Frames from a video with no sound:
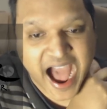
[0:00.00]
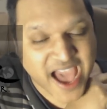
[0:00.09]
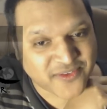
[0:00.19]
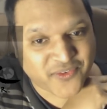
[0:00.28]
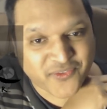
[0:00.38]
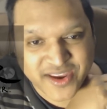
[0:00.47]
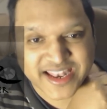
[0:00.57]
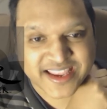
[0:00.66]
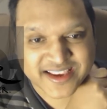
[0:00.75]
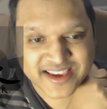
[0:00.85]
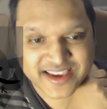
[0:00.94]
I have a
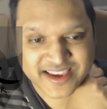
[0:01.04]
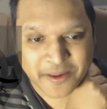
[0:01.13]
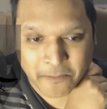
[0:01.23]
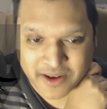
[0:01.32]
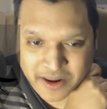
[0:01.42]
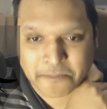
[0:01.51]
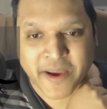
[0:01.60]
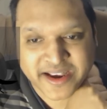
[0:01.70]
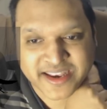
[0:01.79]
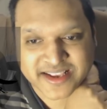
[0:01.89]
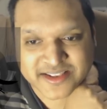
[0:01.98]
feeling
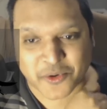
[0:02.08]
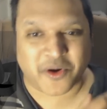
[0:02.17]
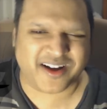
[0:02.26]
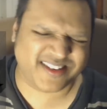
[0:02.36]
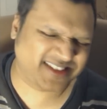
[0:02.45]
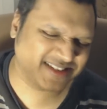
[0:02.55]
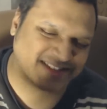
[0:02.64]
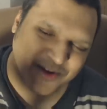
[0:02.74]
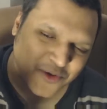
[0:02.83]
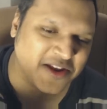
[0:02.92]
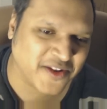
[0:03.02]
bloodbending. No,
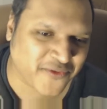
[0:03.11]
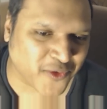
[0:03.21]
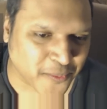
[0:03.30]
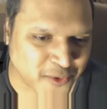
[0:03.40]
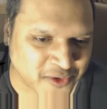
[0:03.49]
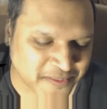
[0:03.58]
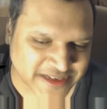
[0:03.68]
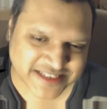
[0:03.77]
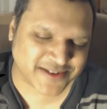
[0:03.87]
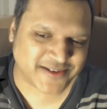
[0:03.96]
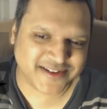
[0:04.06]
it's only in the full moon, but
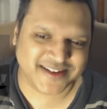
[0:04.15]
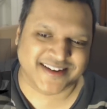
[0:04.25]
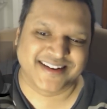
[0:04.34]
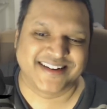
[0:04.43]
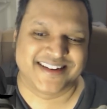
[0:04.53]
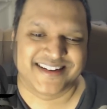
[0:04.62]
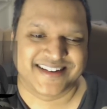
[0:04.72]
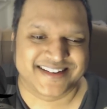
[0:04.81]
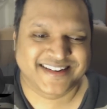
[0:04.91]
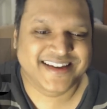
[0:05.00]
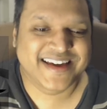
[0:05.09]
still.
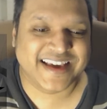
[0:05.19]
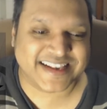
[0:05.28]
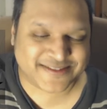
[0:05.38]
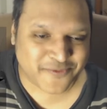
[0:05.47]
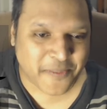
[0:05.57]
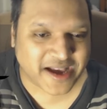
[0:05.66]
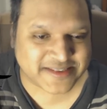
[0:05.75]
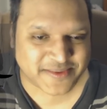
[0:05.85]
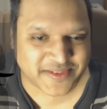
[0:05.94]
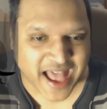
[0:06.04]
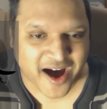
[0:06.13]
It
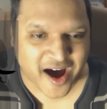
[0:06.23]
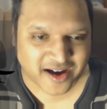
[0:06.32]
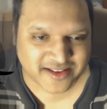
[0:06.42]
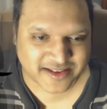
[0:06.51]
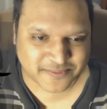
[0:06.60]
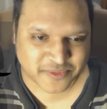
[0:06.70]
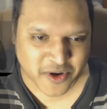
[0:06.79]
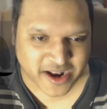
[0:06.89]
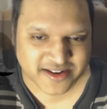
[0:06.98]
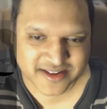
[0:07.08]
reminds me of that thread.